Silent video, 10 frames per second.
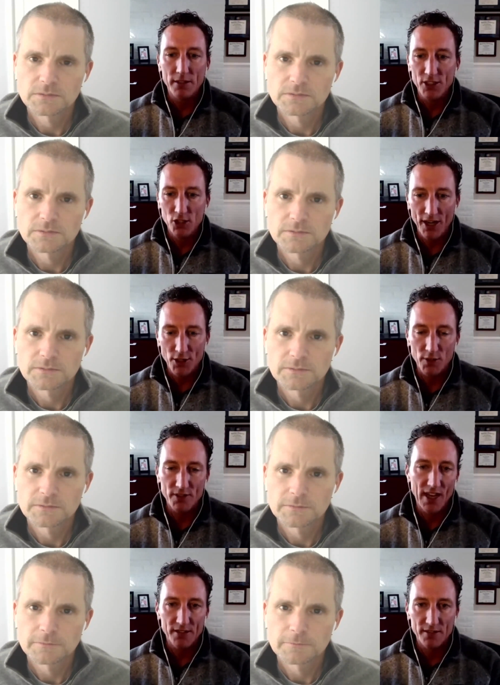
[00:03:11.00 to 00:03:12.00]
Speaker 1: basically
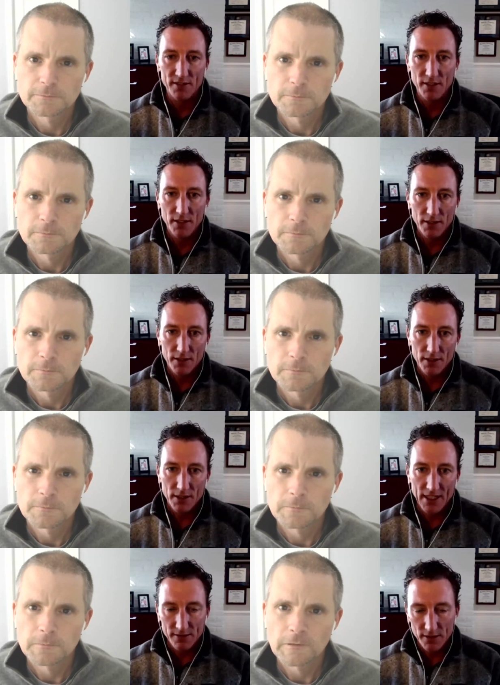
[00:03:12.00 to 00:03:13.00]
trying to assess,
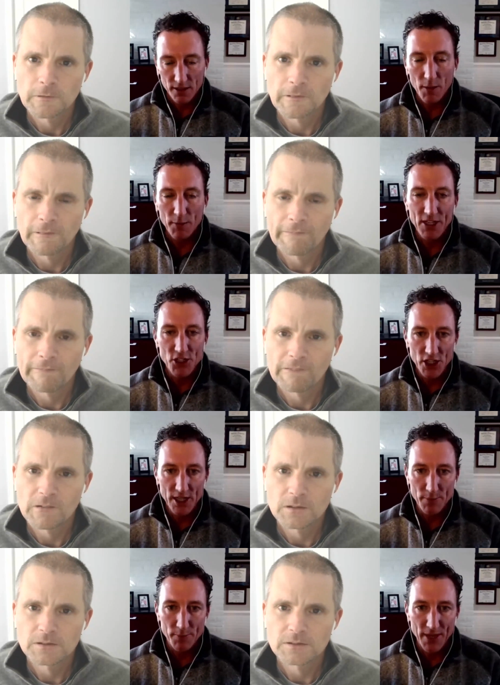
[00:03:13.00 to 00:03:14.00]
is the company
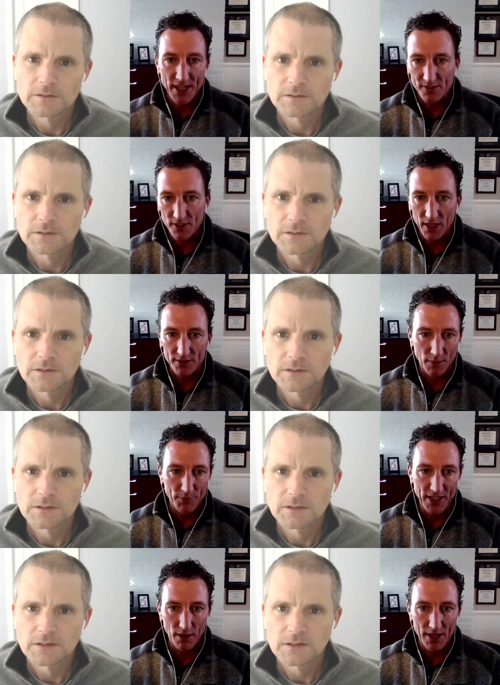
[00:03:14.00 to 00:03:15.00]
cheap based
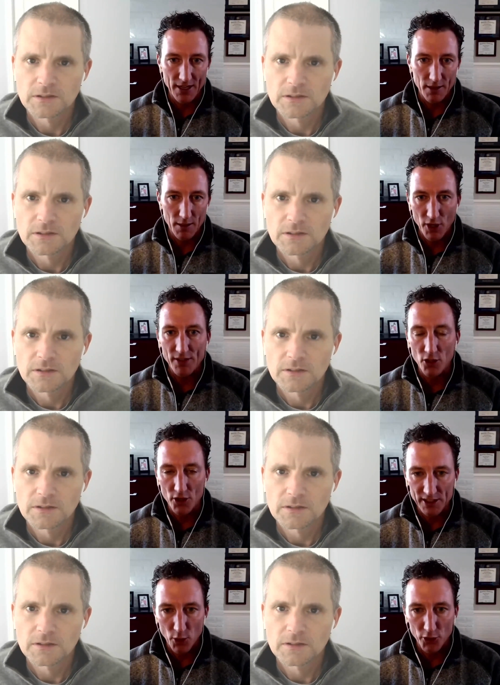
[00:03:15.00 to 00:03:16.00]
on something like the
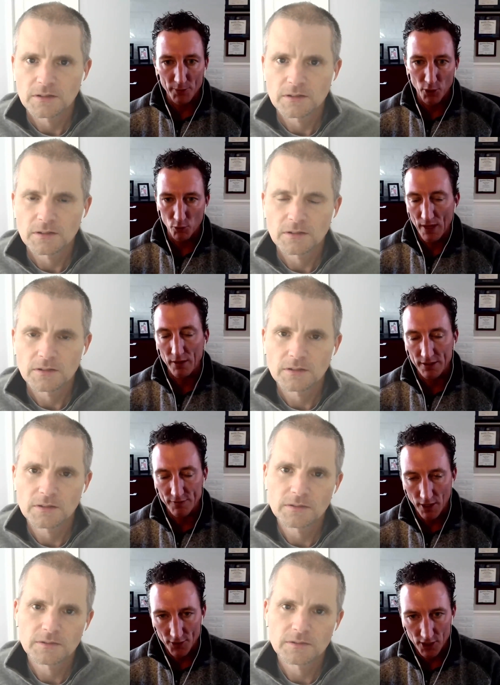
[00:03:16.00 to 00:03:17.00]
price earnings multiple
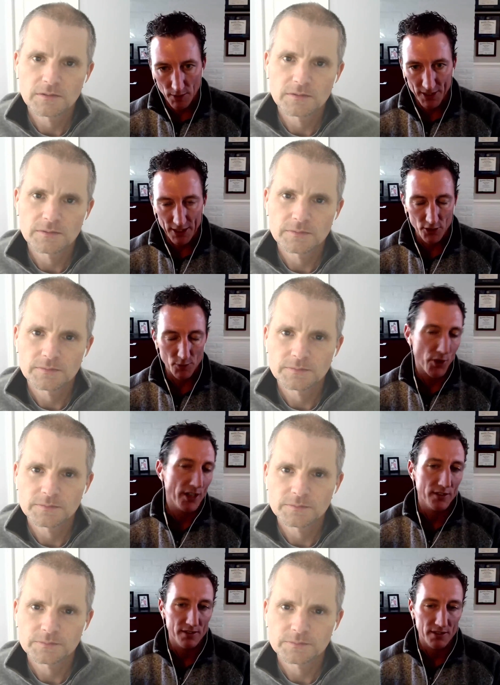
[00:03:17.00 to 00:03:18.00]
relative to other
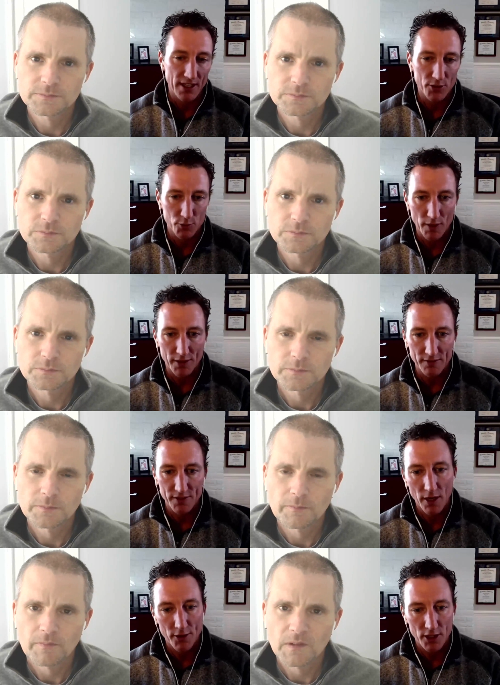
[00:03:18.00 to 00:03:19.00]
companies or price to sales
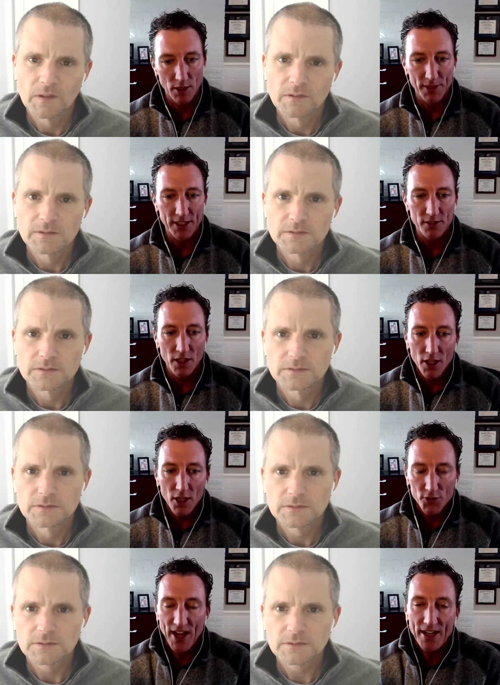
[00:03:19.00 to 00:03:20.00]
relative to other companies?